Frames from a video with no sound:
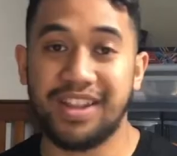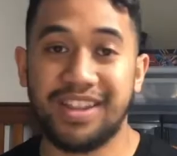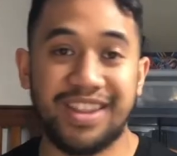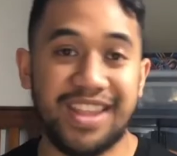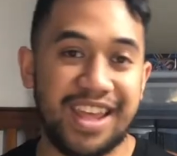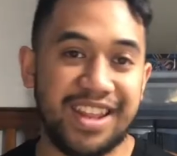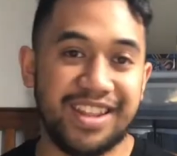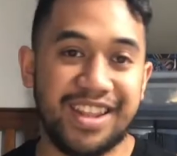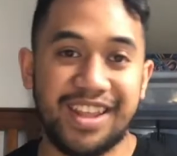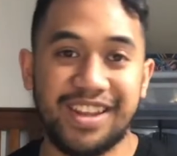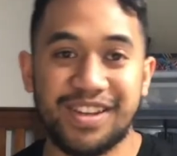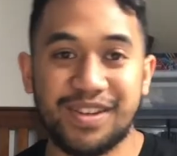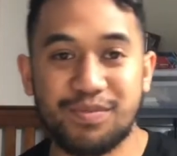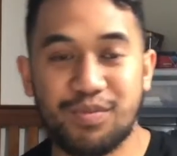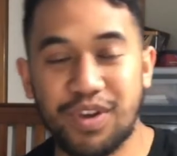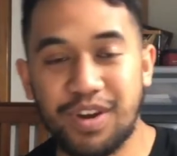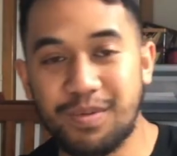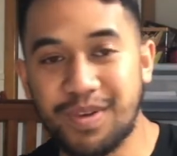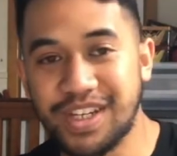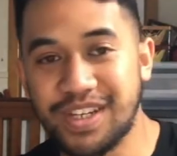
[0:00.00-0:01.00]
That that is
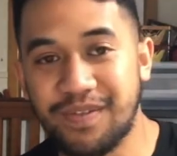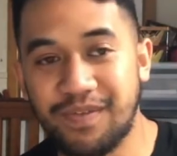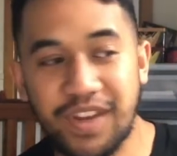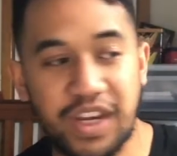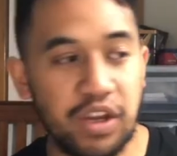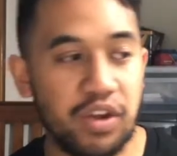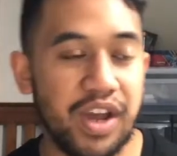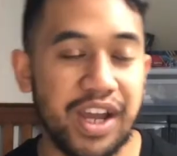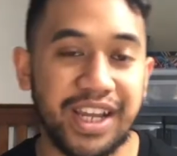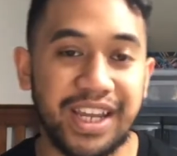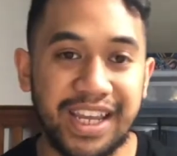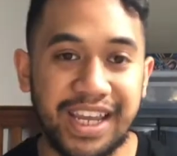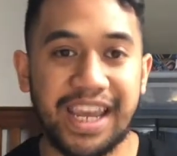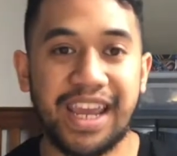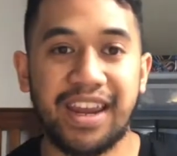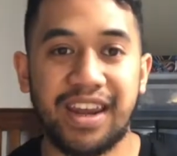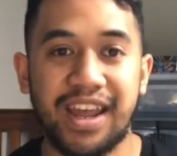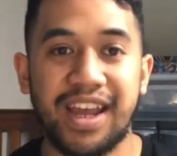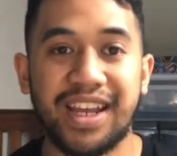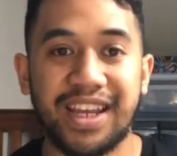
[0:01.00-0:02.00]
pretty much the video.
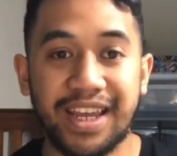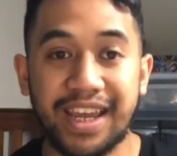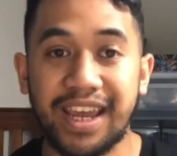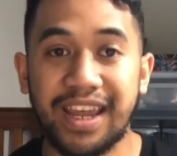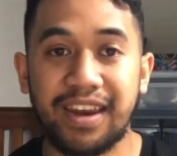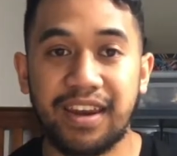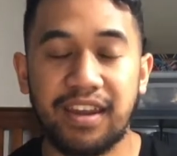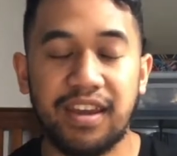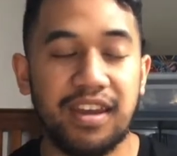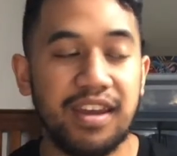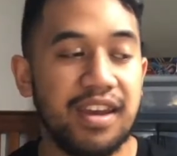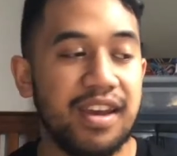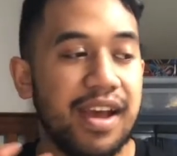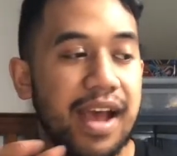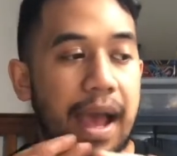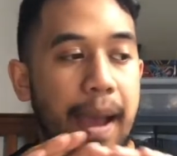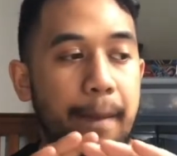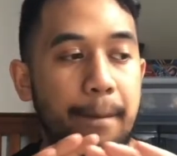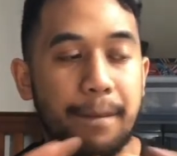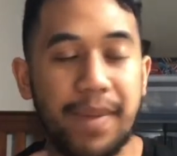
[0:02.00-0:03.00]
Again, again,
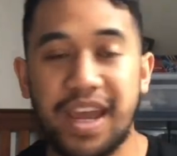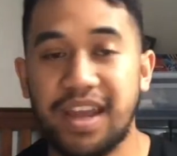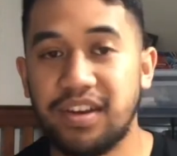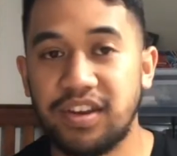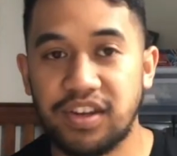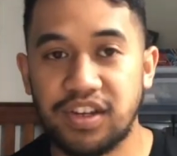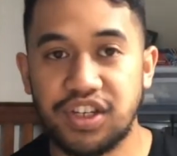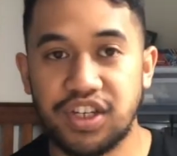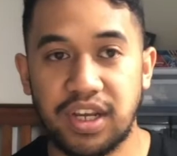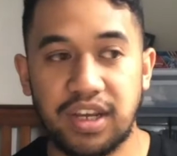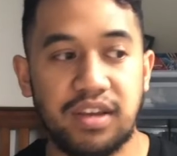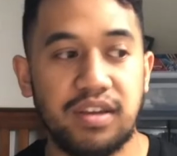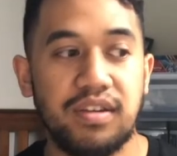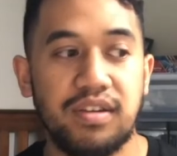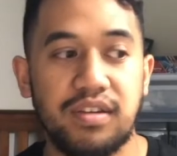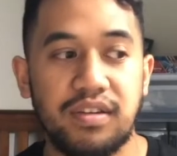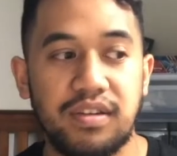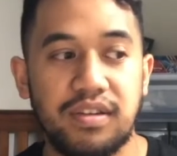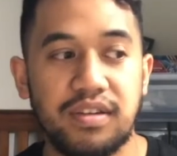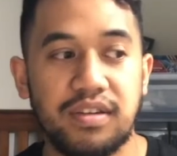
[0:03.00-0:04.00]
Amanda J,
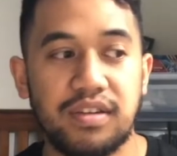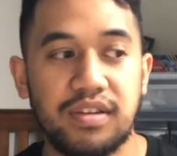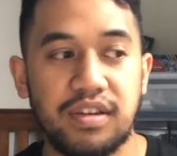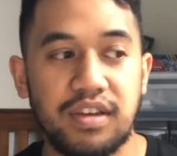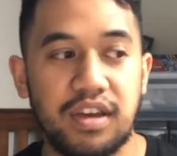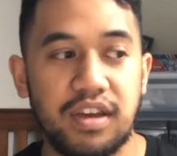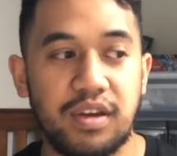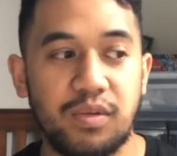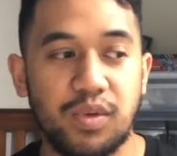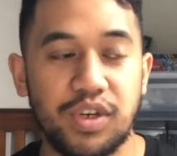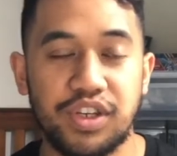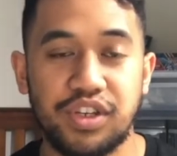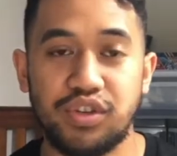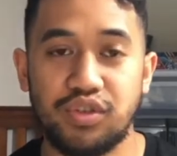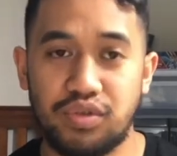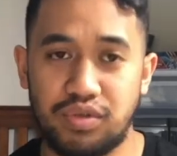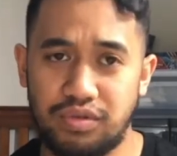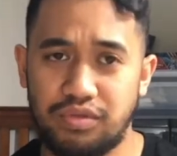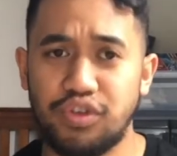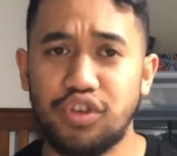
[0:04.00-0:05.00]
uh, which is
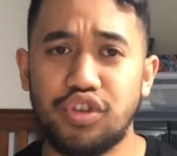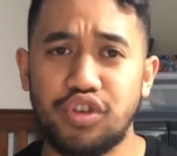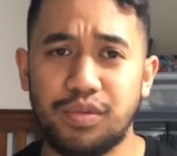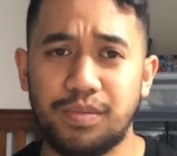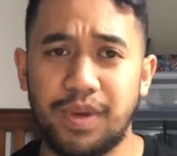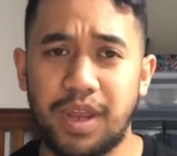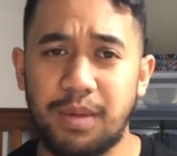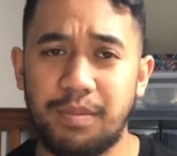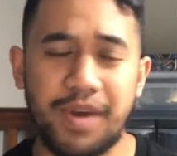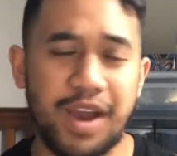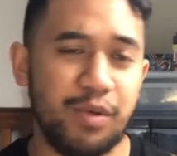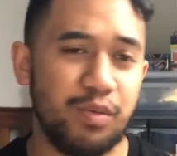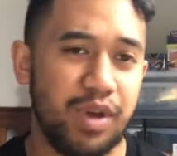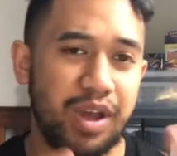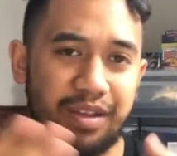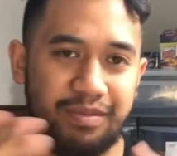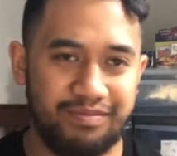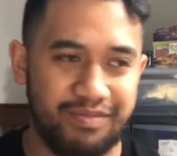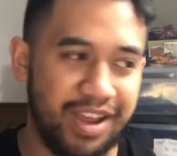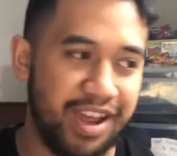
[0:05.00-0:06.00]
your YouTube name. I, I,
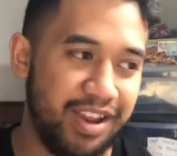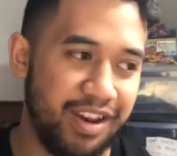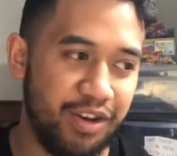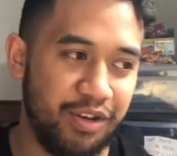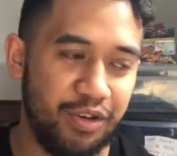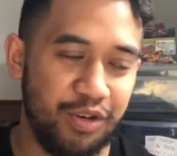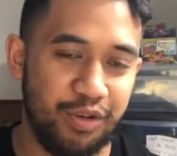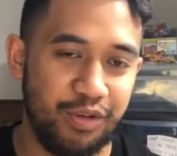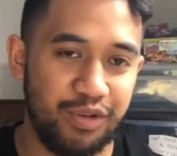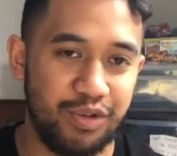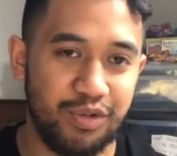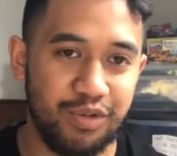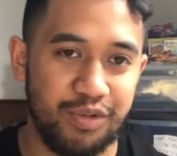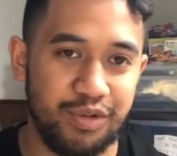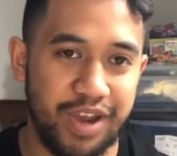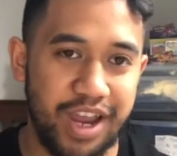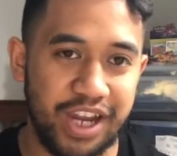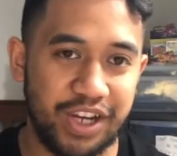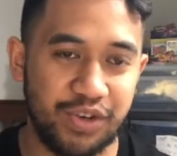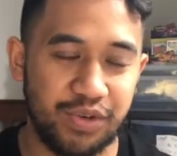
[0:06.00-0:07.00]
I don't know
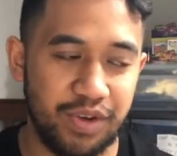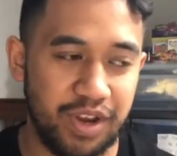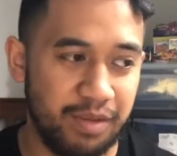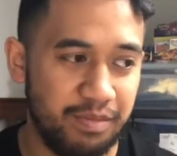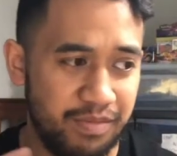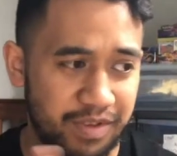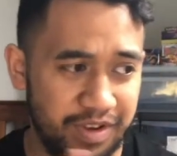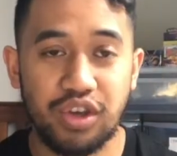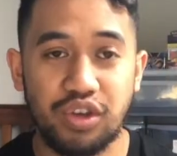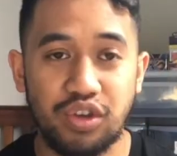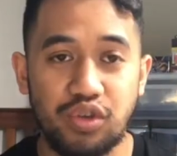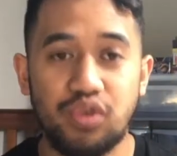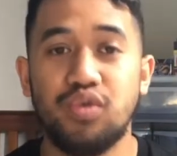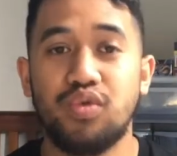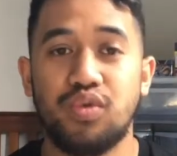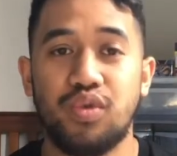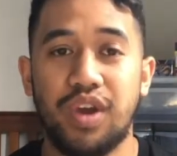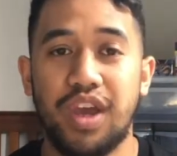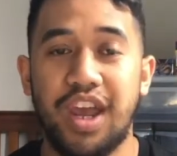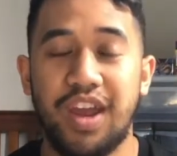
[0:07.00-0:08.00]
your actual name, but
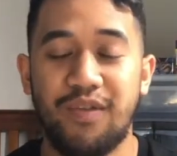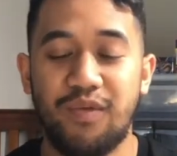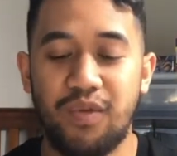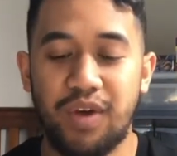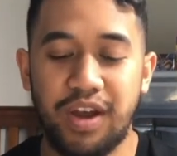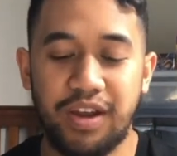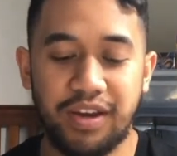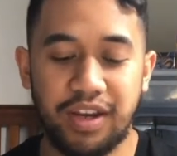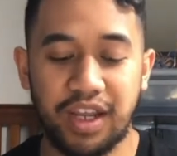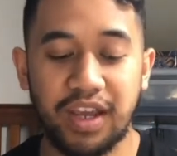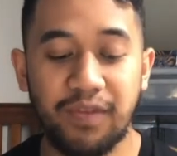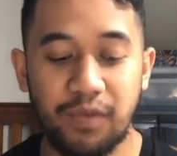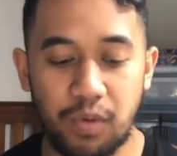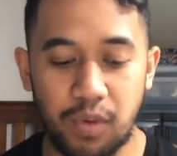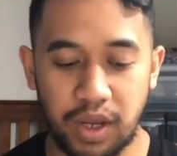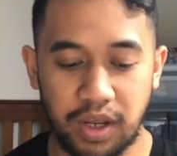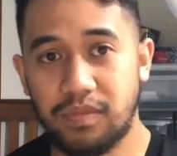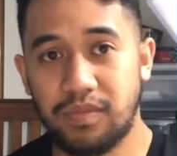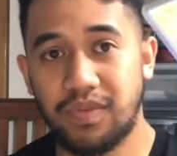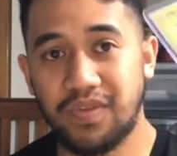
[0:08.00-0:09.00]
you have won the
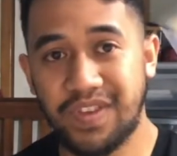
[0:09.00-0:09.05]
giveaway.